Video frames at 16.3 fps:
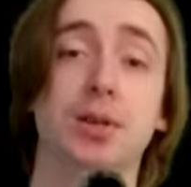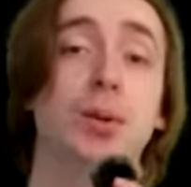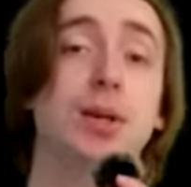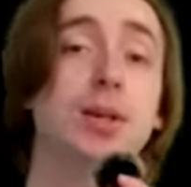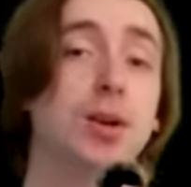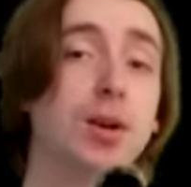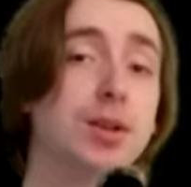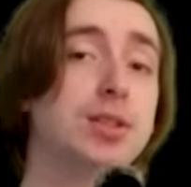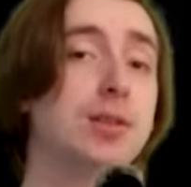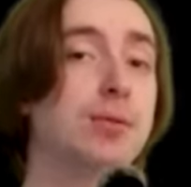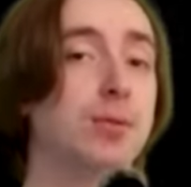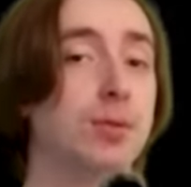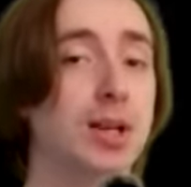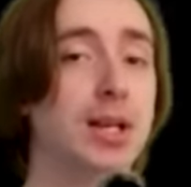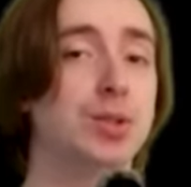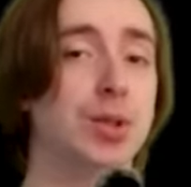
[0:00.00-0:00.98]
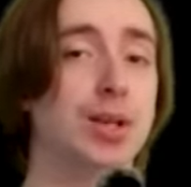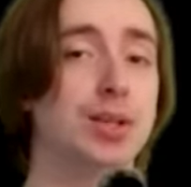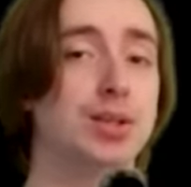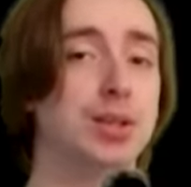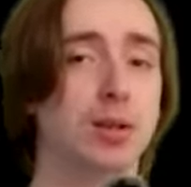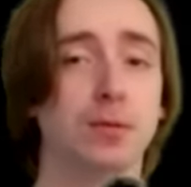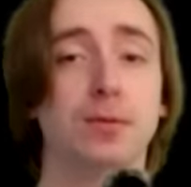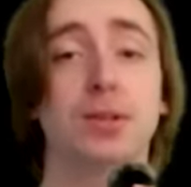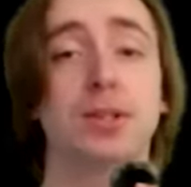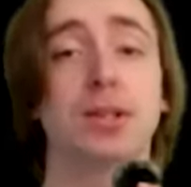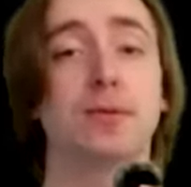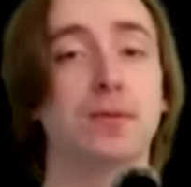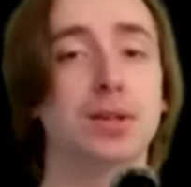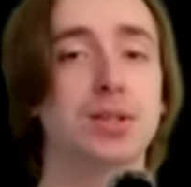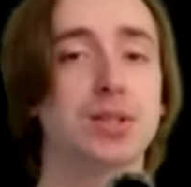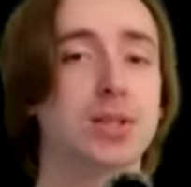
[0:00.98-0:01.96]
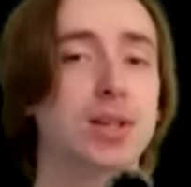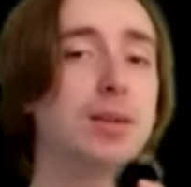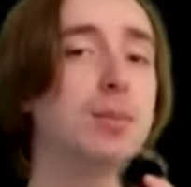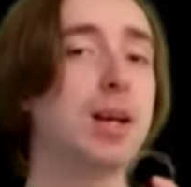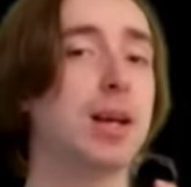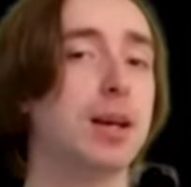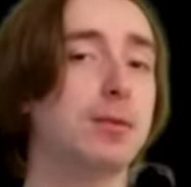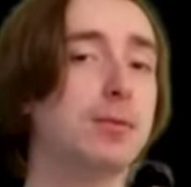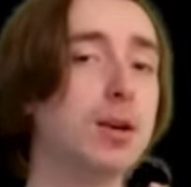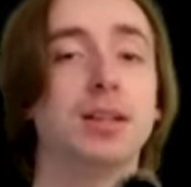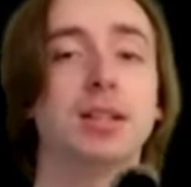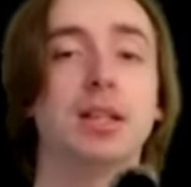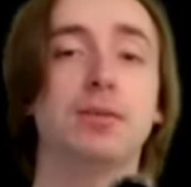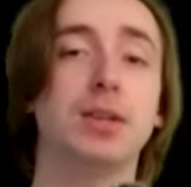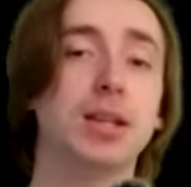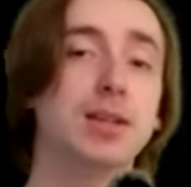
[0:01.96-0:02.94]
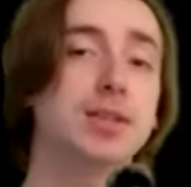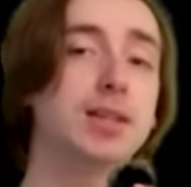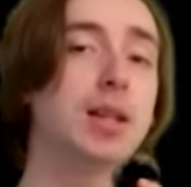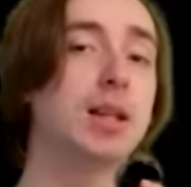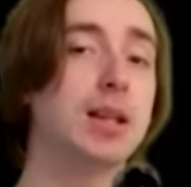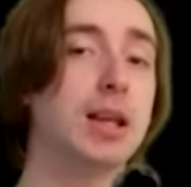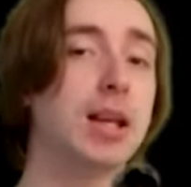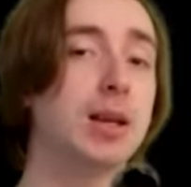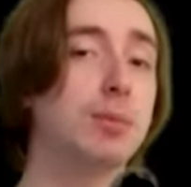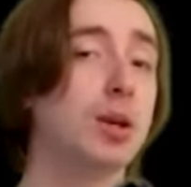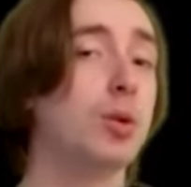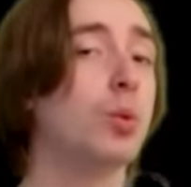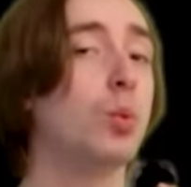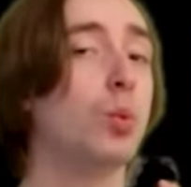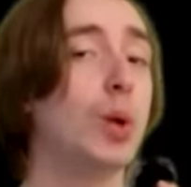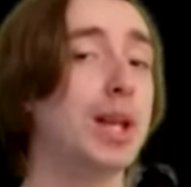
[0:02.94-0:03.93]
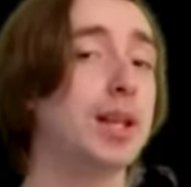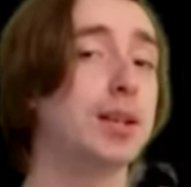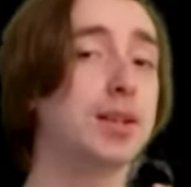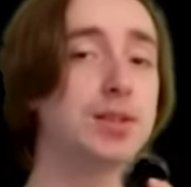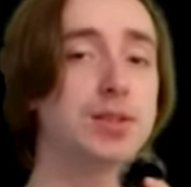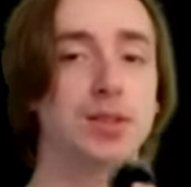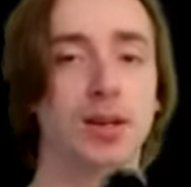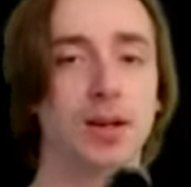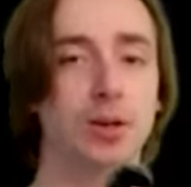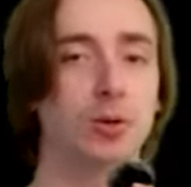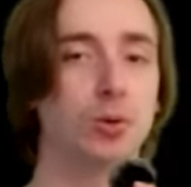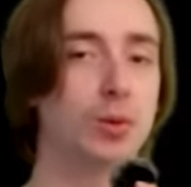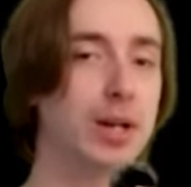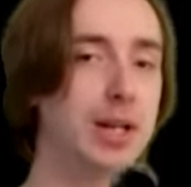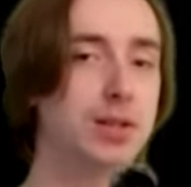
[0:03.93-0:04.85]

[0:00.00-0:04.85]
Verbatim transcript: recursive ray tracing for the first time ever, giving us the name Whitted style ray